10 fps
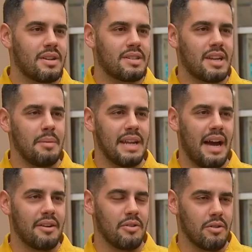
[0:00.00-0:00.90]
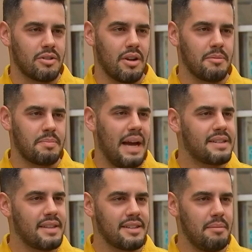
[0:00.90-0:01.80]
It's coming out of Nordstrom's,
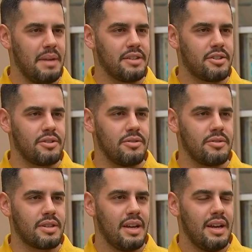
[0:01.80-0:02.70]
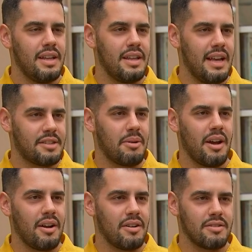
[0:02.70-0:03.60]
passing like the men's shoes, and then that's when
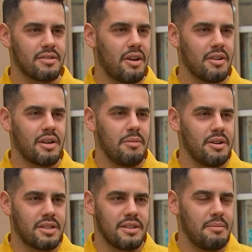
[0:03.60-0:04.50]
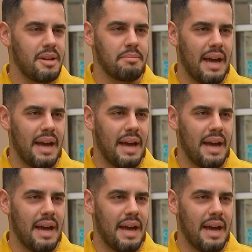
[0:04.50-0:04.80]
I heard just all the commotion, the big